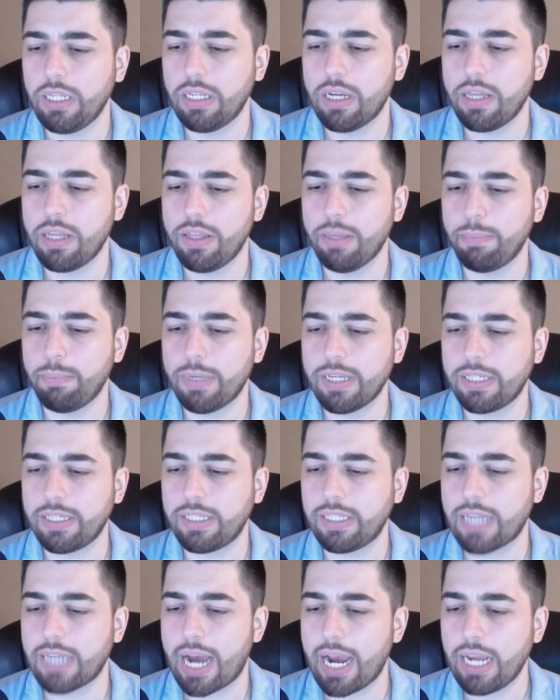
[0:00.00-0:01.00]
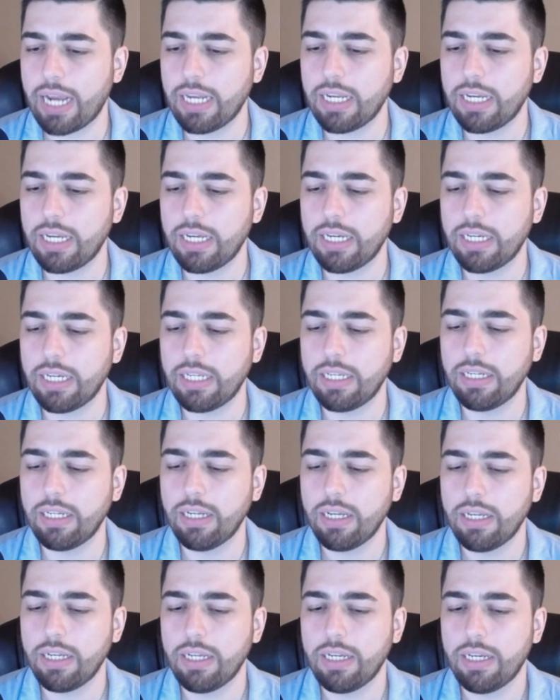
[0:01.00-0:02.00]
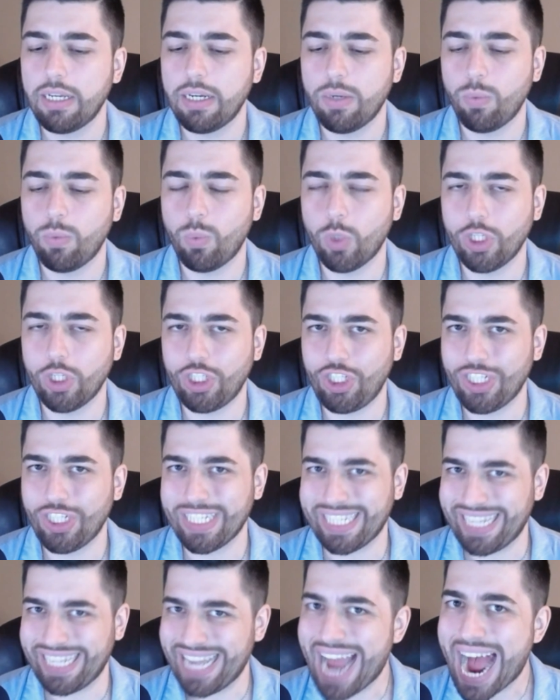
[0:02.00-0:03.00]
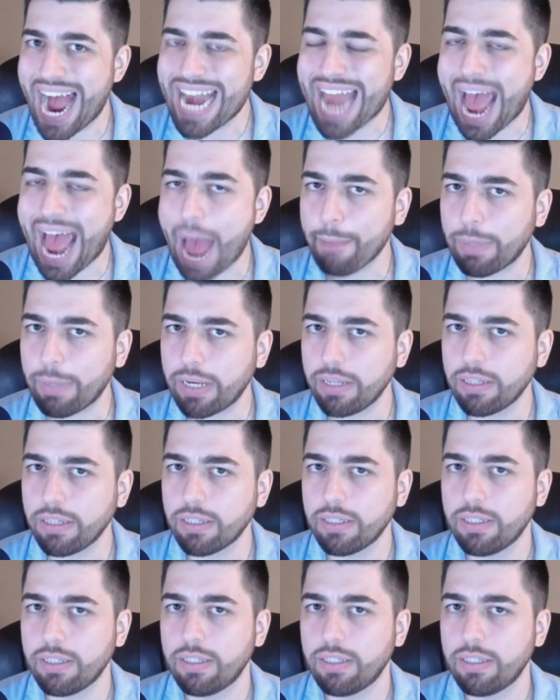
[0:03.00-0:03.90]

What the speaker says: the Poseidon was just not happening.